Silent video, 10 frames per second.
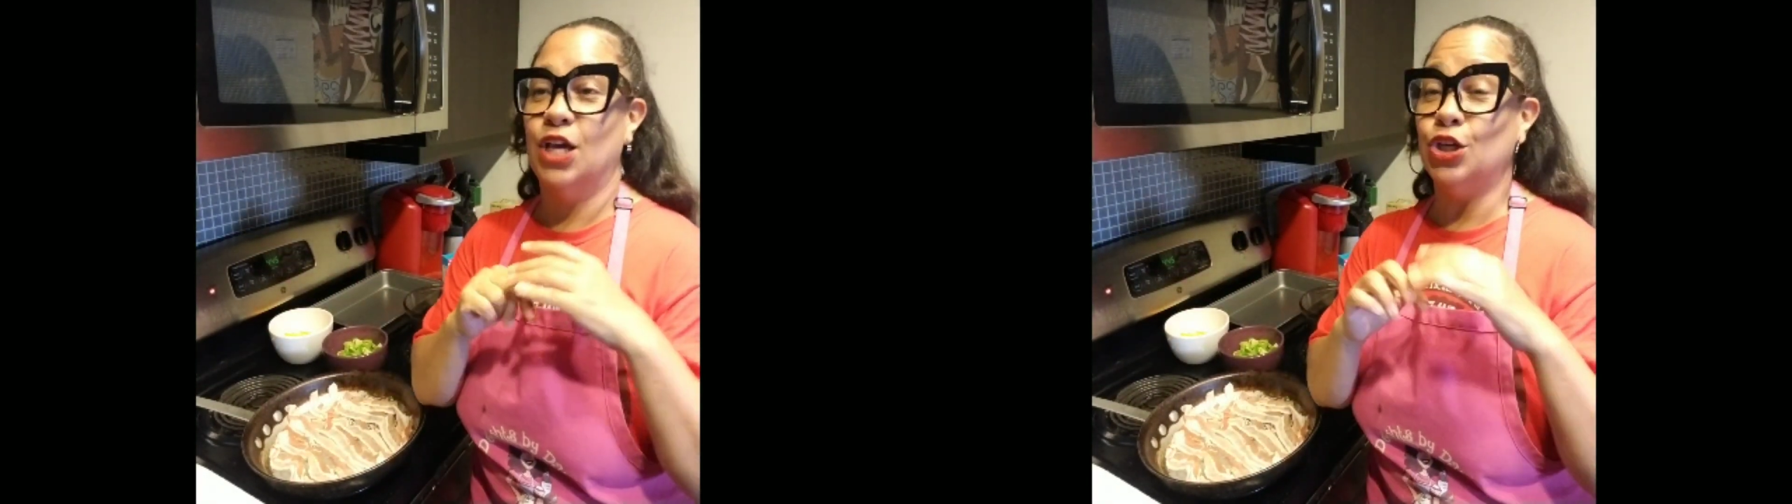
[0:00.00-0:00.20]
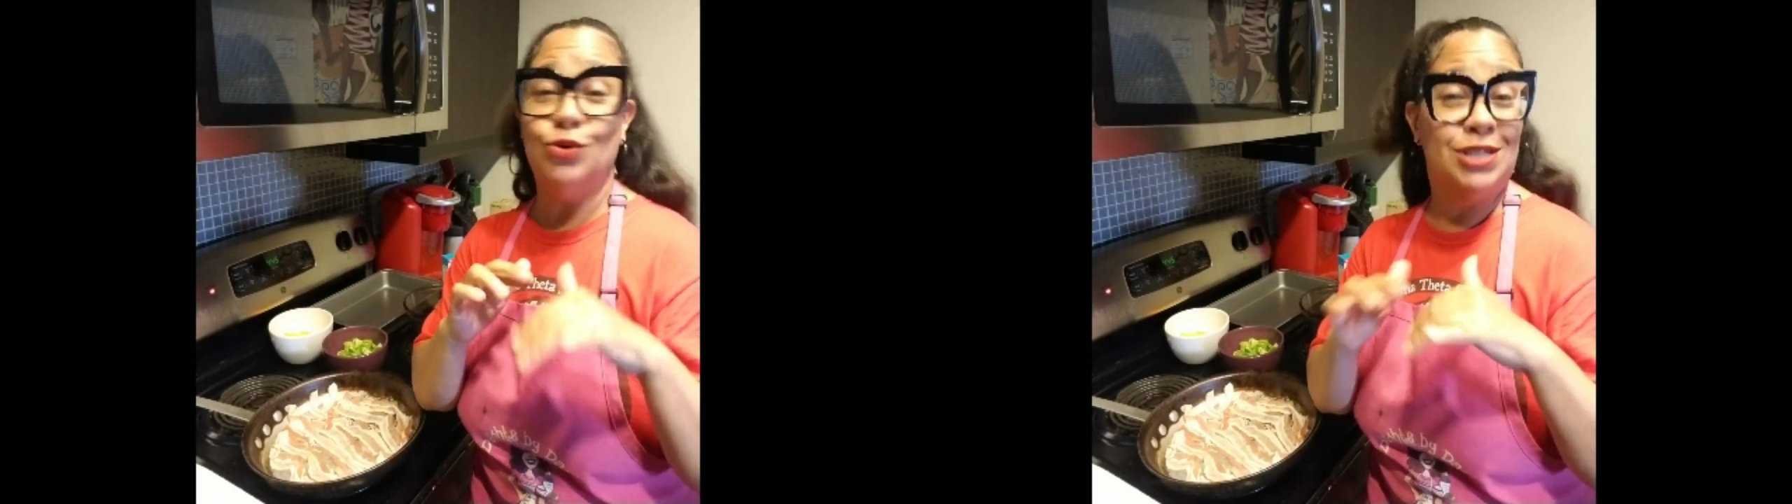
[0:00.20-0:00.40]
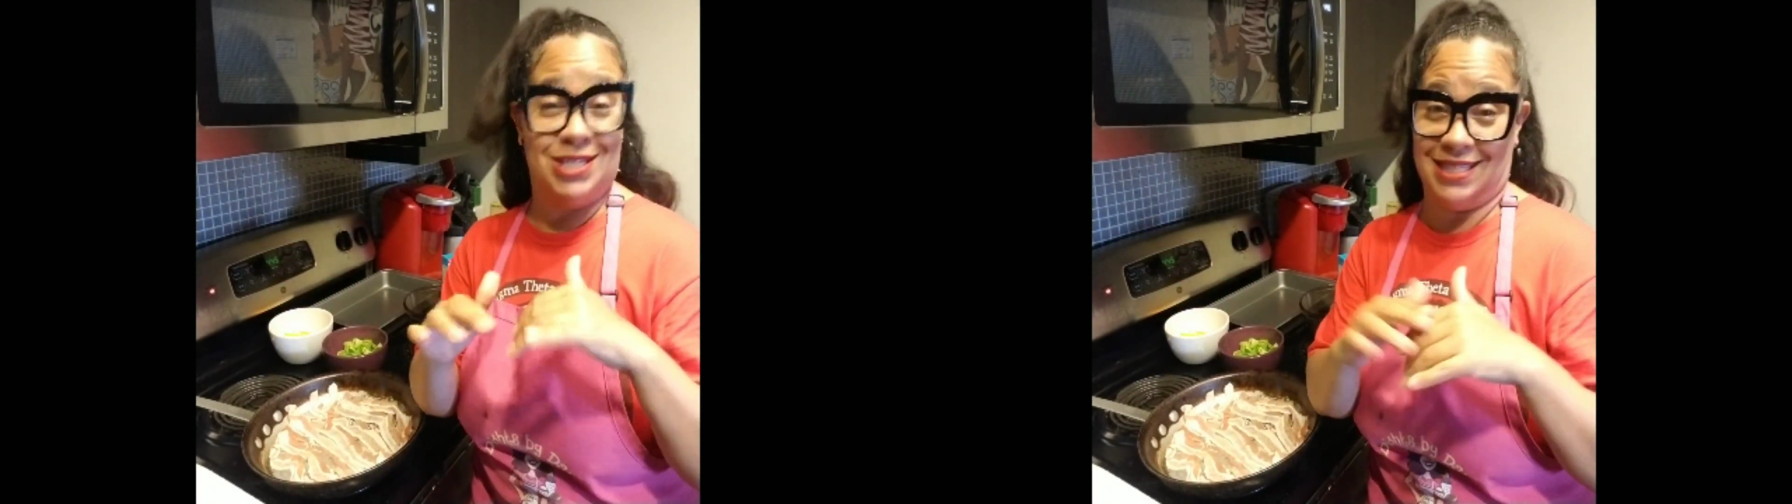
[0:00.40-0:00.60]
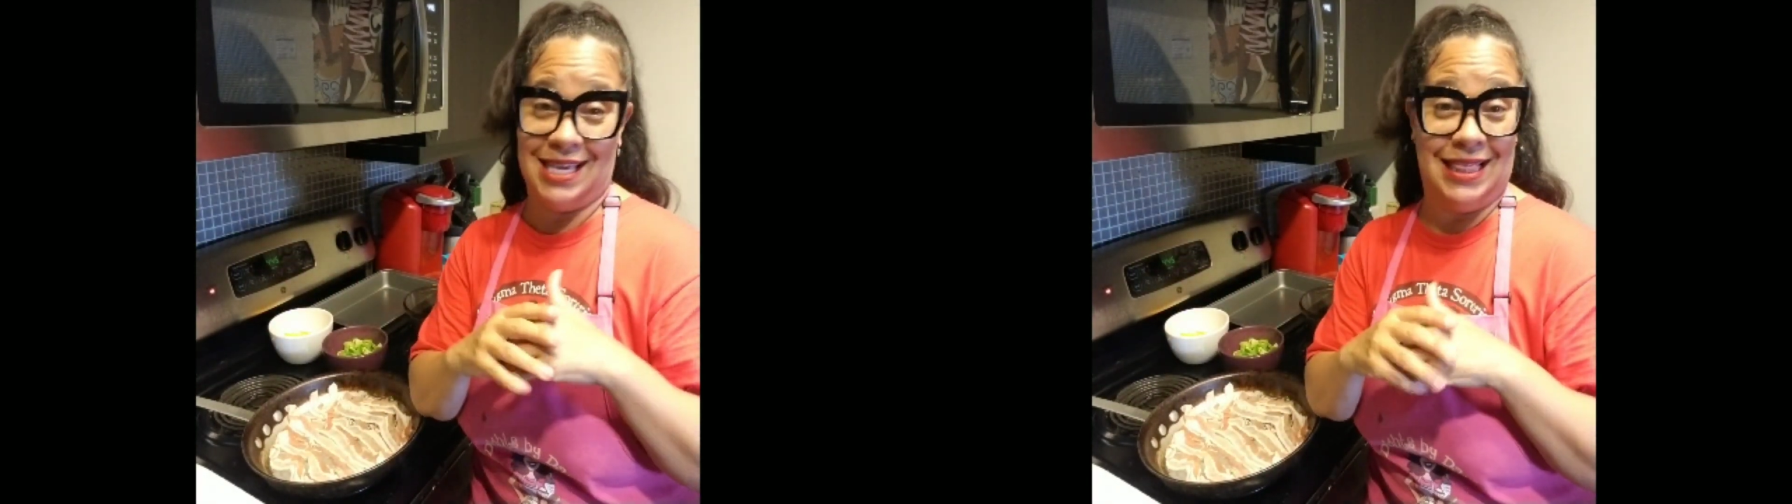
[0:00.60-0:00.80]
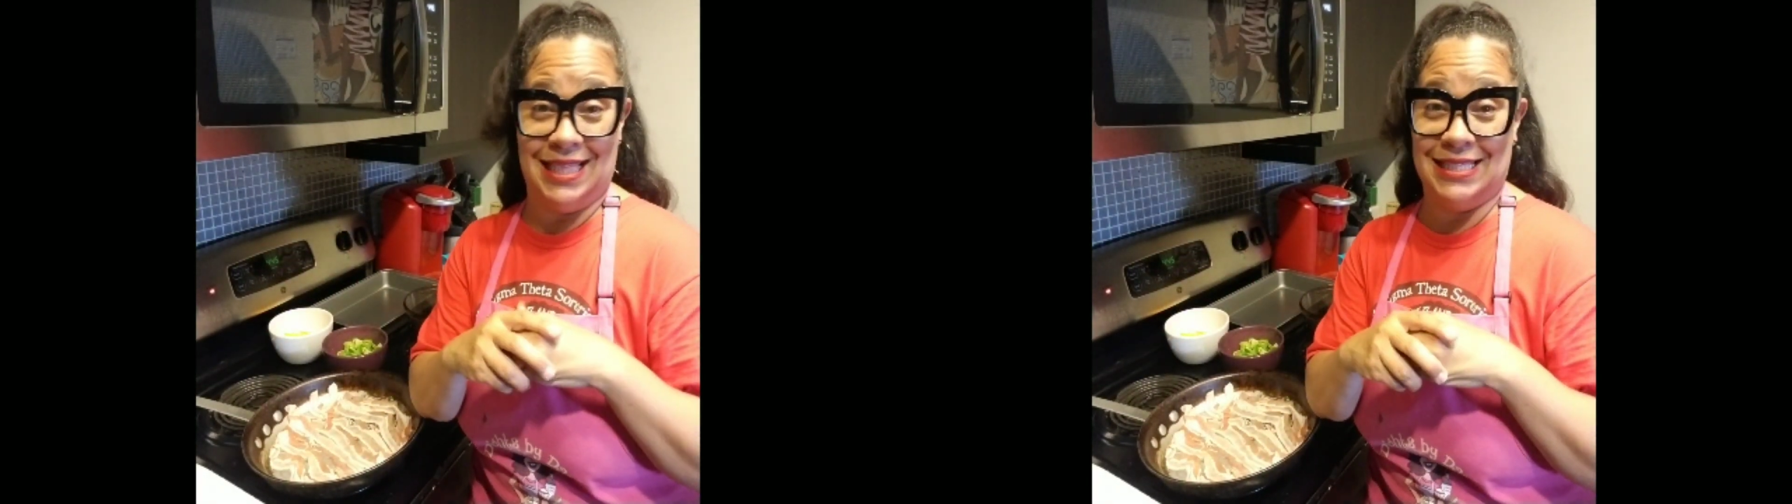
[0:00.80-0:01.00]
you could just
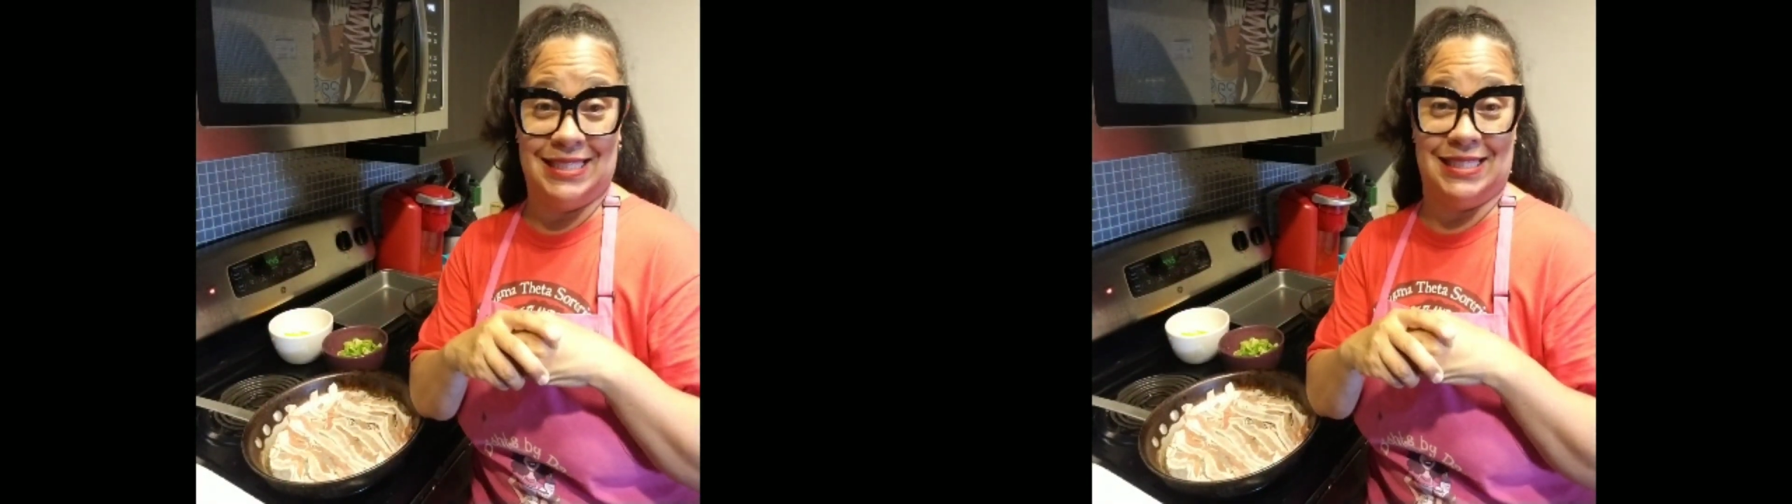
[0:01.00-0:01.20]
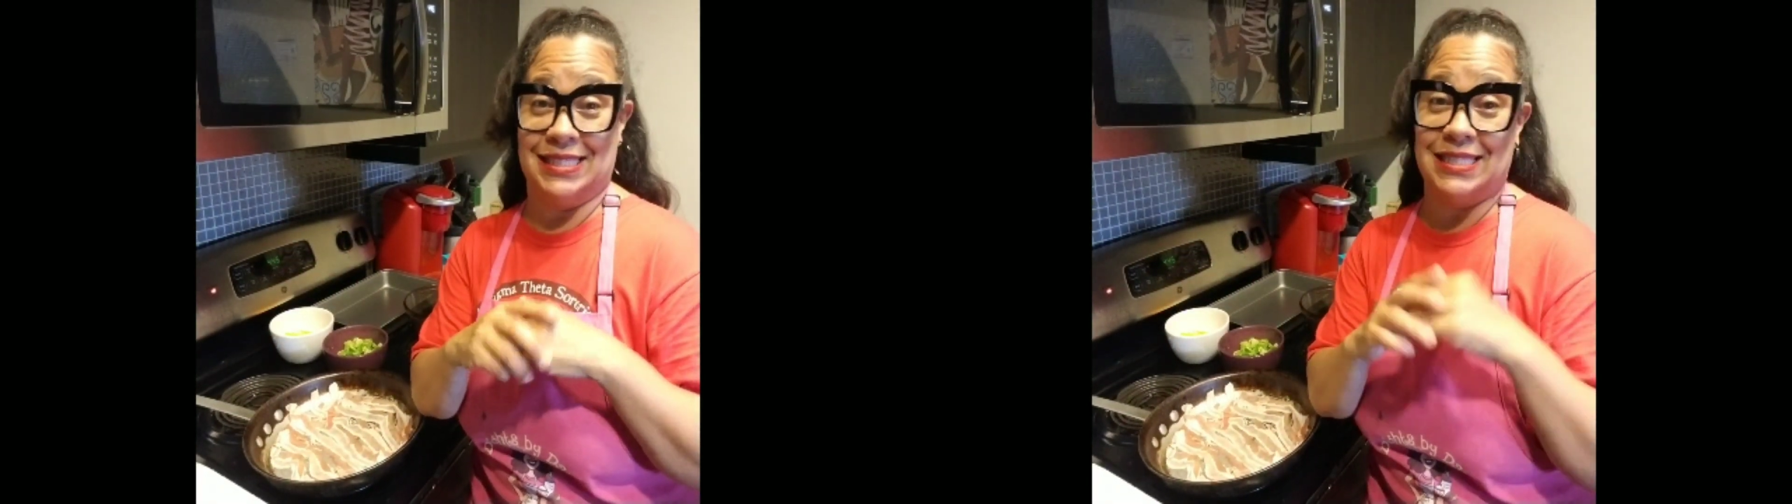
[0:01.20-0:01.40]
eat this